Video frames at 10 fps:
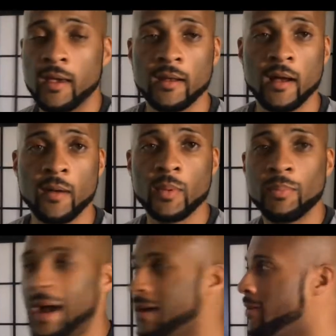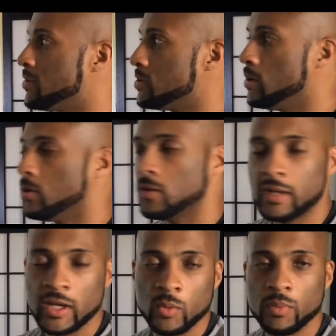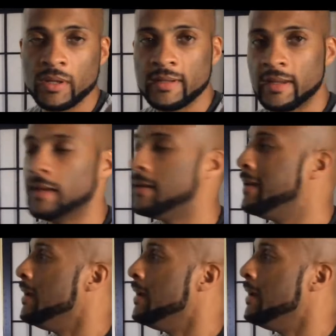and the background, so you don't look like you blended in.